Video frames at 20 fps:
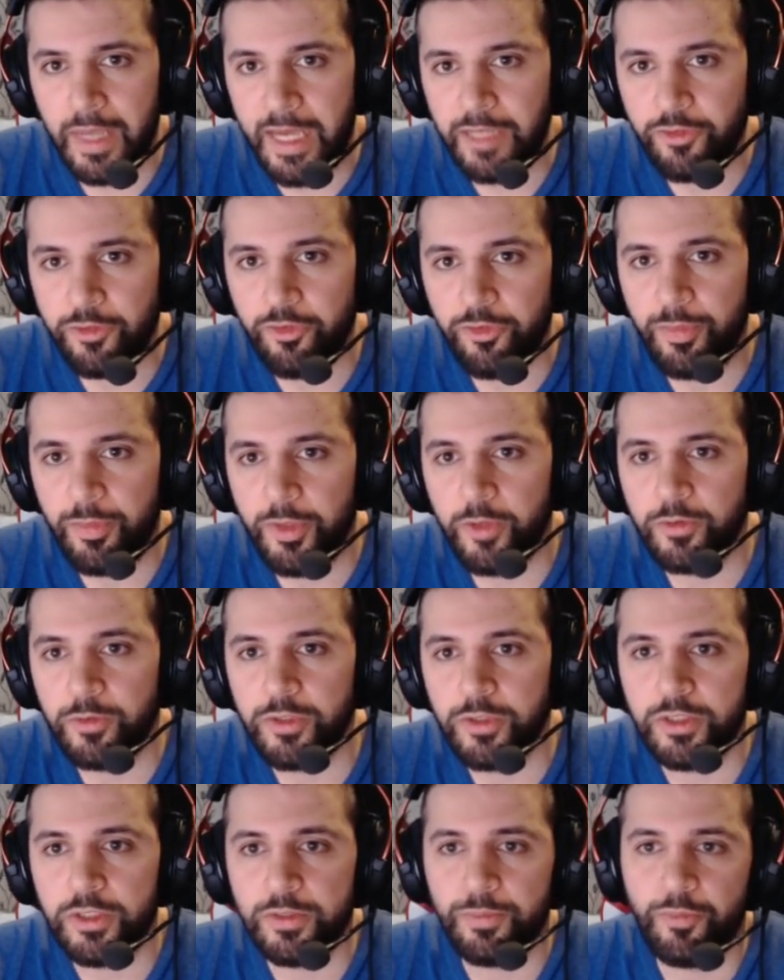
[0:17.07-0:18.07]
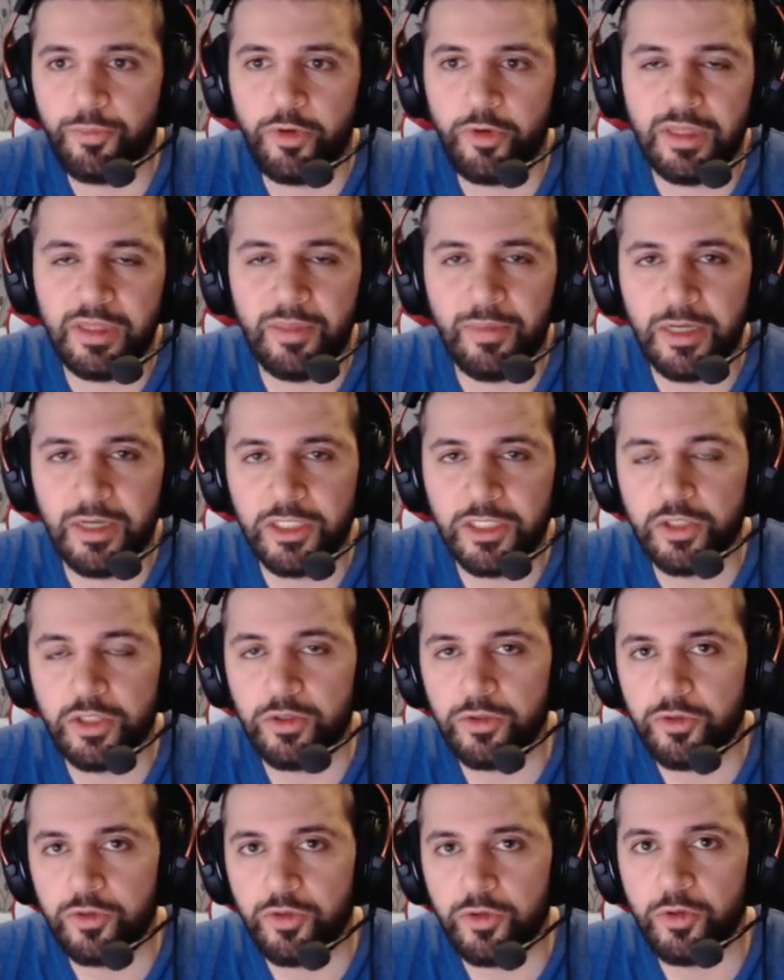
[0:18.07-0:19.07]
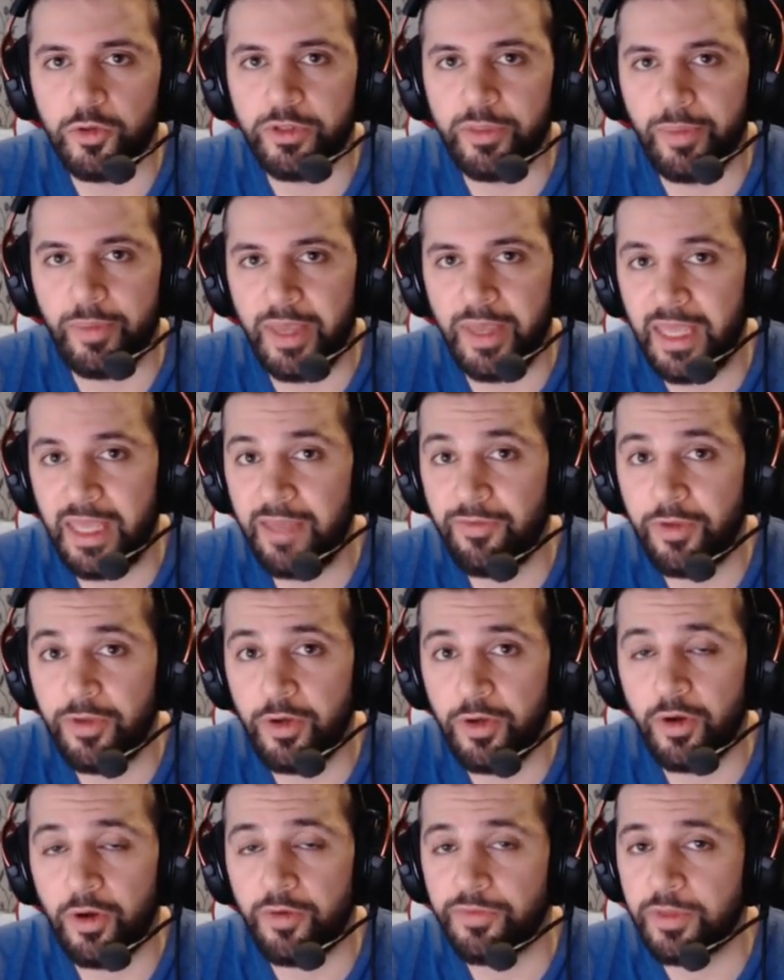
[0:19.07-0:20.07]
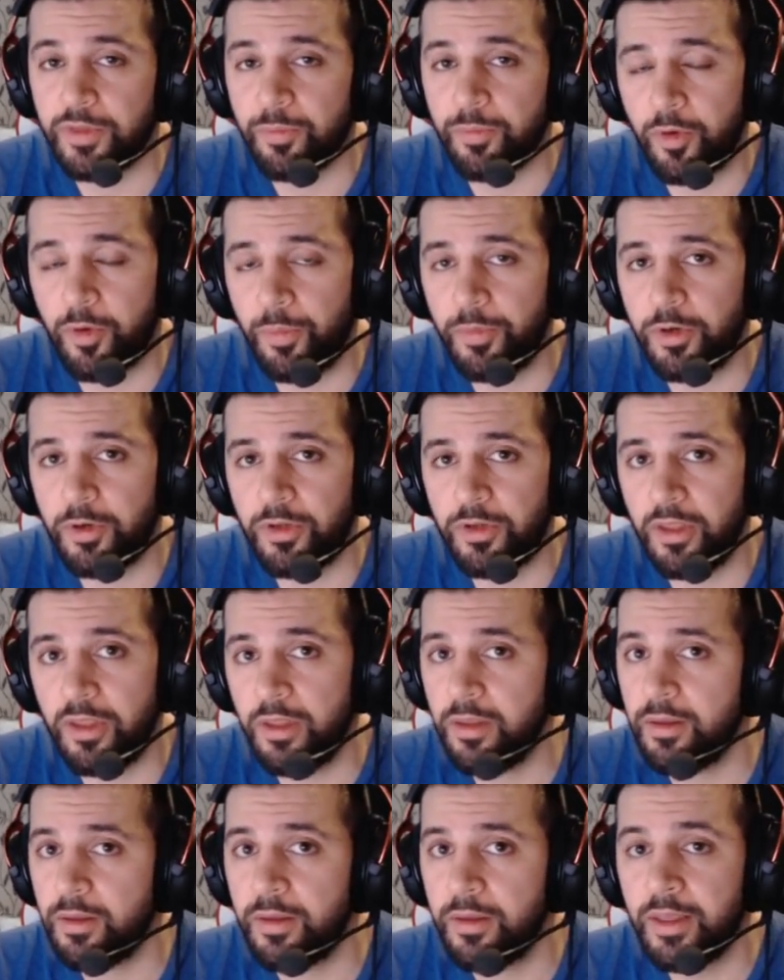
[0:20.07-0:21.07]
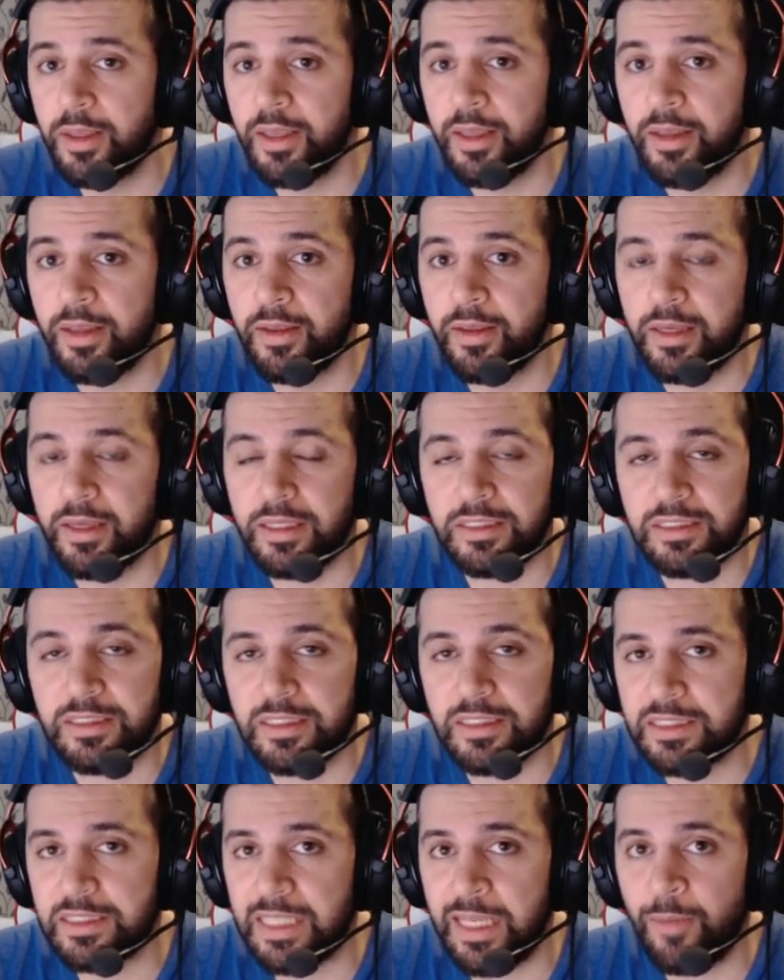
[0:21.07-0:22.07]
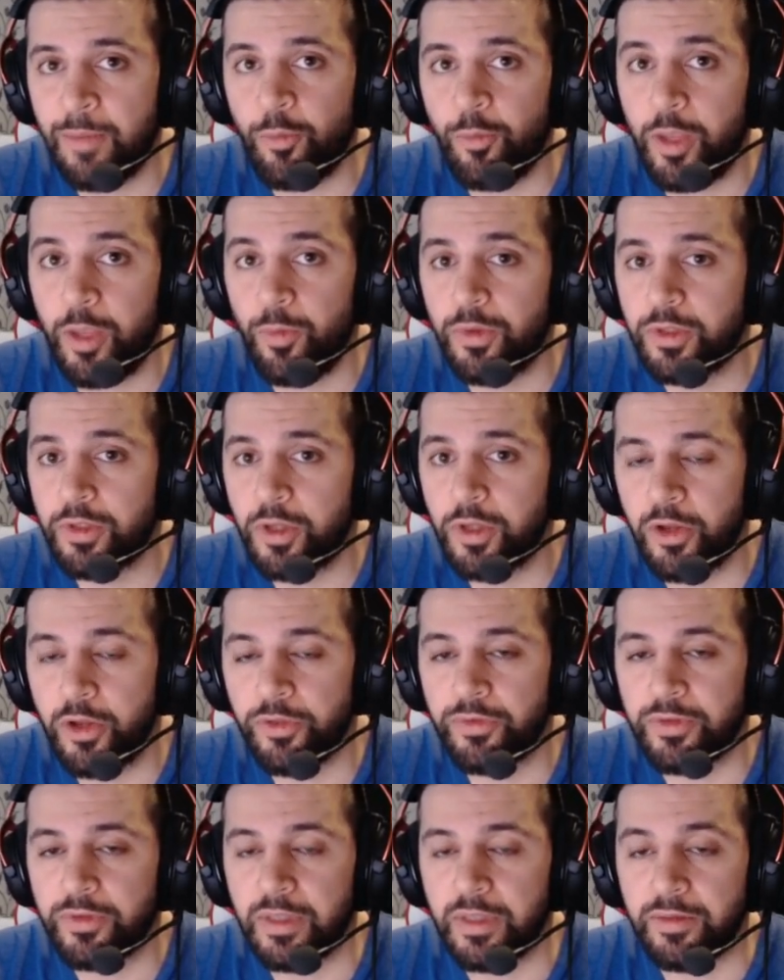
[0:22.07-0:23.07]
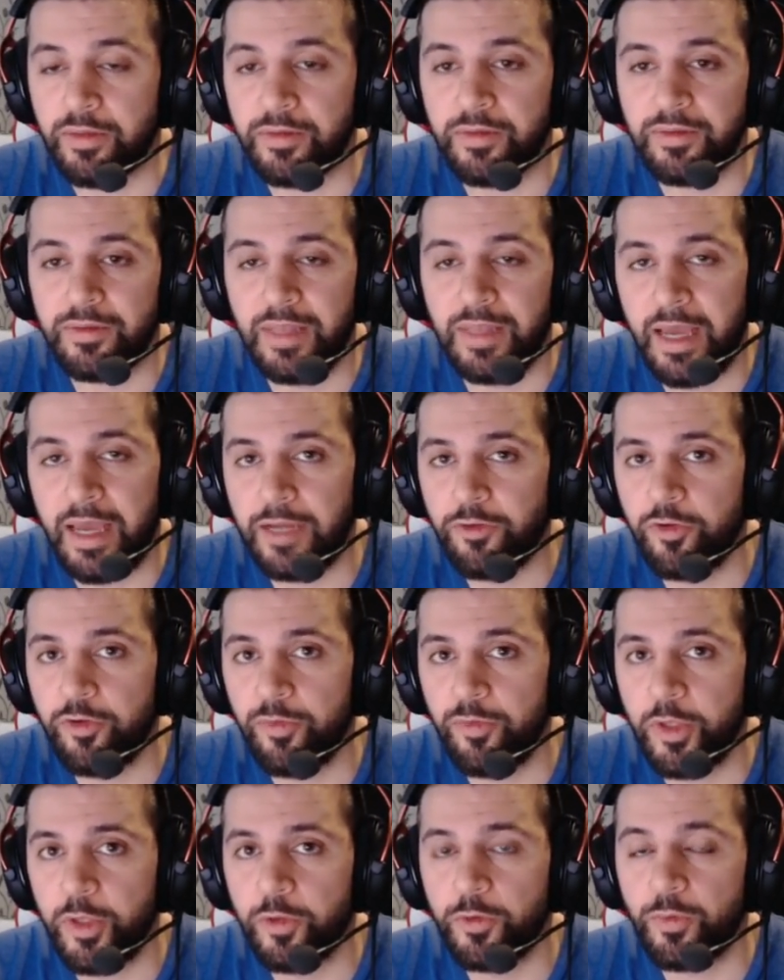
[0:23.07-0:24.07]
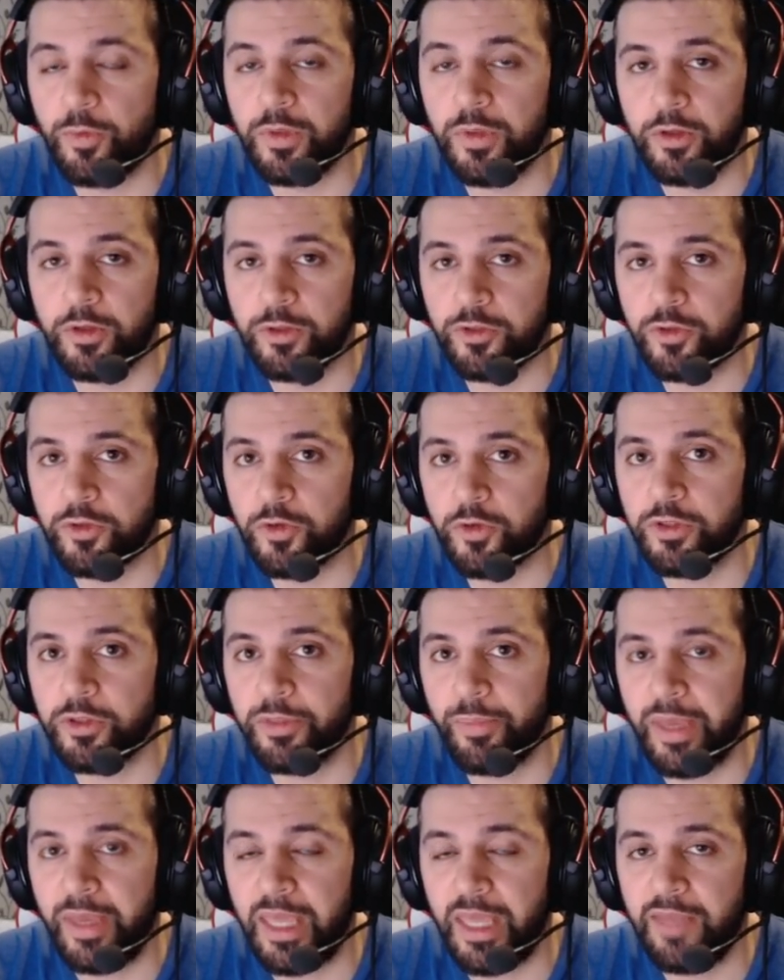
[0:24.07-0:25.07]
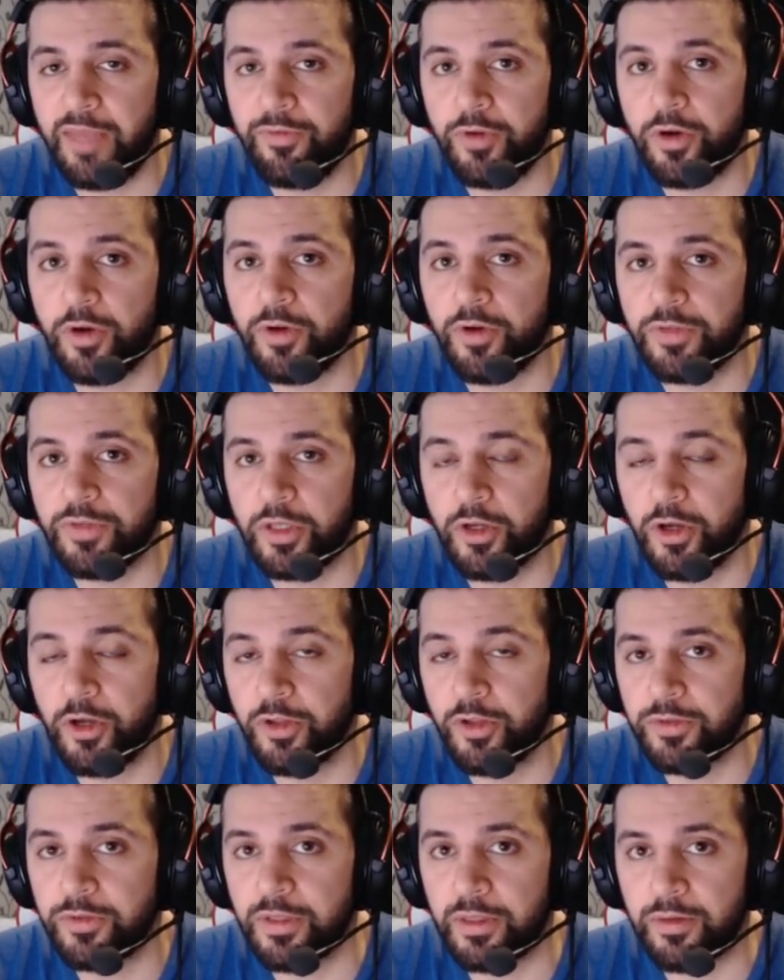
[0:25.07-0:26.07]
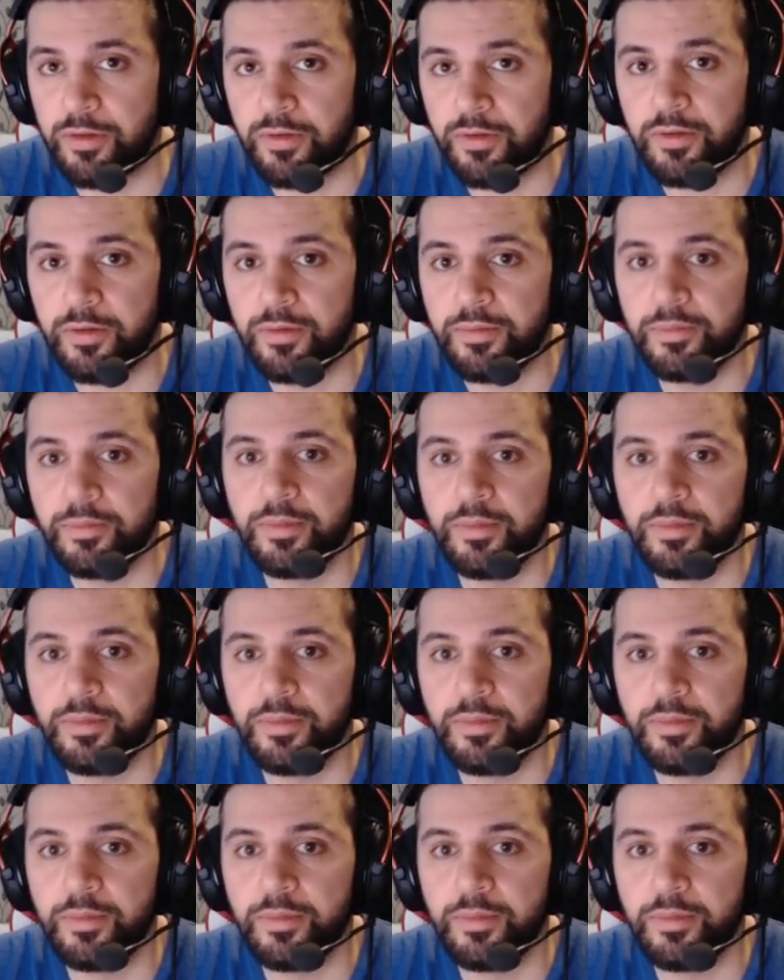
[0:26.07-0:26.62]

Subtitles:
Attributes pretty much control the behavior of the property. It's the same way with content. The attribute will control the behavior of the content.